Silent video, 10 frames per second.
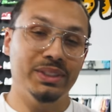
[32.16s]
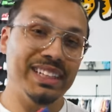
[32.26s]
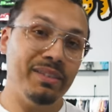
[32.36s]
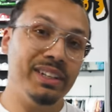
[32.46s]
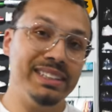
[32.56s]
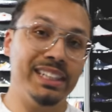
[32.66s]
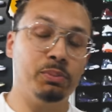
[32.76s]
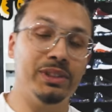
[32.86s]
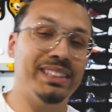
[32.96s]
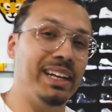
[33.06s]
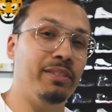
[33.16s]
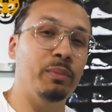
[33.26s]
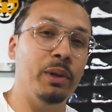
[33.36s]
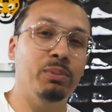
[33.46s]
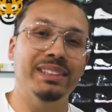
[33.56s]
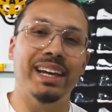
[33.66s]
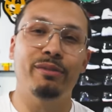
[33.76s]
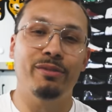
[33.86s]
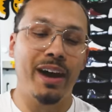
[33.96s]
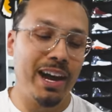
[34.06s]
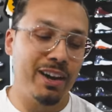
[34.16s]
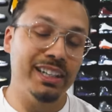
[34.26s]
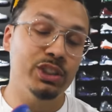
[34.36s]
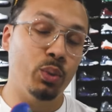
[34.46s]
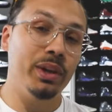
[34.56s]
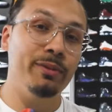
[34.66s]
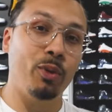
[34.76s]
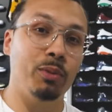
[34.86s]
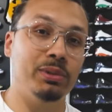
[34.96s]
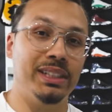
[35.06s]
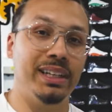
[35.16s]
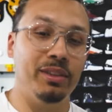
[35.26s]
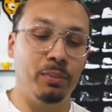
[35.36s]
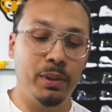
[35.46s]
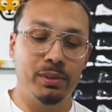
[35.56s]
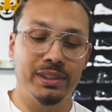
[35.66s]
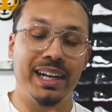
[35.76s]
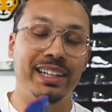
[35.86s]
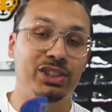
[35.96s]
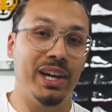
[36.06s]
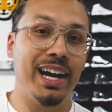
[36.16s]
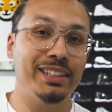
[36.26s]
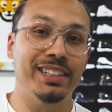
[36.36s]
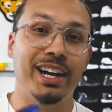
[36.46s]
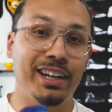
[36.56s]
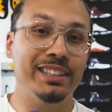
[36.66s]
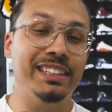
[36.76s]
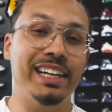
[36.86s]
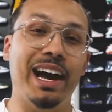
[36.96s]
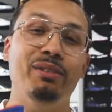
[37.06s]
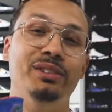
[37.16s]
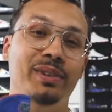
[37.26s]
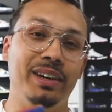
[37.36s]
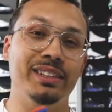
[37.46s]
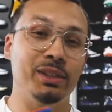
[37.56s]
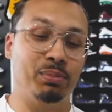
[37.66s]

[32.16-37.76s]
With 76% of the people saying fire and 24% of the people saying trash, honestly, I was very